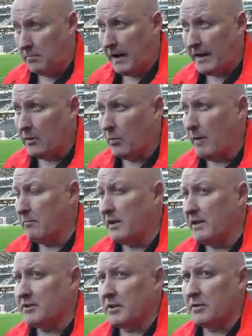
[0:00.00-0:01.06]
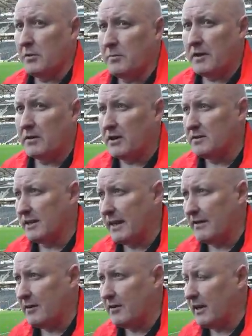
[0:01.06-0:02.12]
played at Wembley, so they'll be looking to
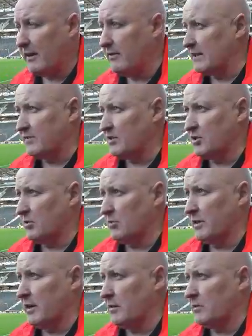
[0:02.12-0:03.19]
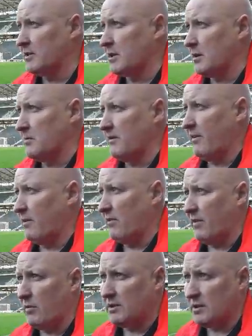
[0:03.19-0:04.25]
get there again, that's for sure. We know it's going to be very,
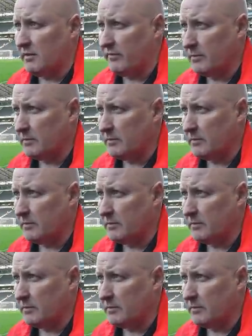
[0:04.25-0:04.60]
very tough.